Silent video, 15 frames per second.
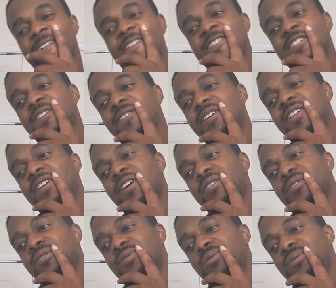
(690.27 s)
is there any
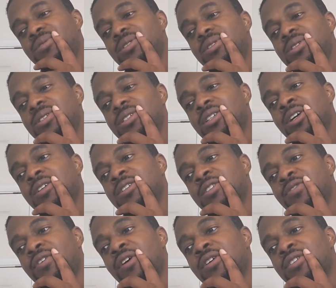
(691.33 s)
other news to discuss
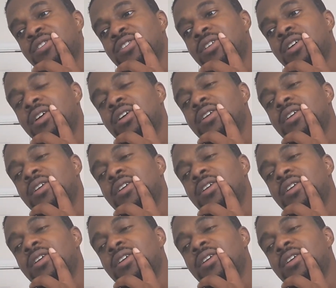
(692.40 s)
as far as